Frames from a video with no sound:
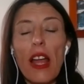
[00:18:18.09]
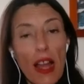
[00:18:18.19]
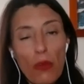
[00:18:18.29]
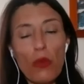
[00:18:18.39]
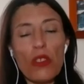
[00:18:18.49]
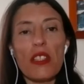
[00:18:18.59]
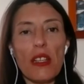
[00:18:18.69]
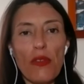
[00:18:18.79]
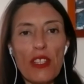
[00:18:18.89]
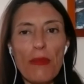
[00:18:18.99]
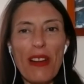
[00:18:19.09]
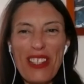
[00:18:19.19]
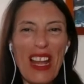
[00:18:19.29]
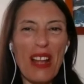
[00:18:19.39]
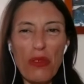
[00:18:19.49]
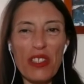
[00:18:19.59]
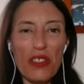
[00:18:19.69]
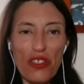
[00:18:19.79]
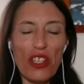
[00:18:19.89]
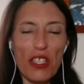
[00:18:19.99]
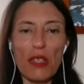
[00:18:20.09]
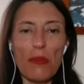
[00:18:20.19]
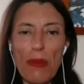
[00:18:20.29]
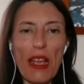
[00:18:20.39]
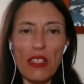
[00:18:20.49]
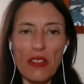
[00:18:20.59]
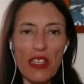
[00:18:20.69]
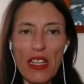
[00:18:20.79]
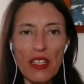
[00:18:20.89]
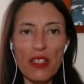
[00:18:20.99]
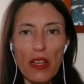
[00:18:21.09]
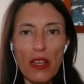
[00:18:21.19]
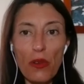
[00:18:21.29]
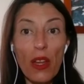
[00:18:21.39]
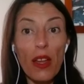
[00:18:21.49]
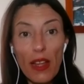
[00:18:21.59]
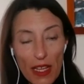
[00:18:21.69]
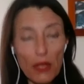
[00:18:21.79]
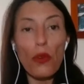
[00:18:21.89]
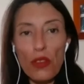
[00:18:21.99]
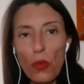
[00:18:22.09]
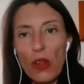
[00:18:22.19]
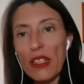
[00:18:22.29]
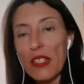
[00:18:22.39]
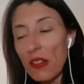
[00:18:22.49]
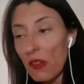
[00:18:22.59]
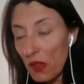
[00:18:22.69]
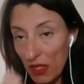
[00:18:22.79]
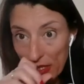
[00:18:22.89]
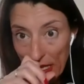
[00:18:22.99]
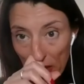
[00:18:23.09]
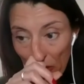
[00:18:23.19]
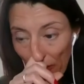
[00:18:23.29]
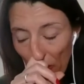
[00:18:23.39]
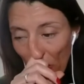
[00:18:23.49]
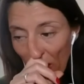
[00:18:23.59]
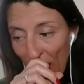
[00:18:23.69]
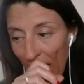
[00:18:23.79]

I want to save this marriage. I want it just to be better than it is now, is what they're willing to settle for.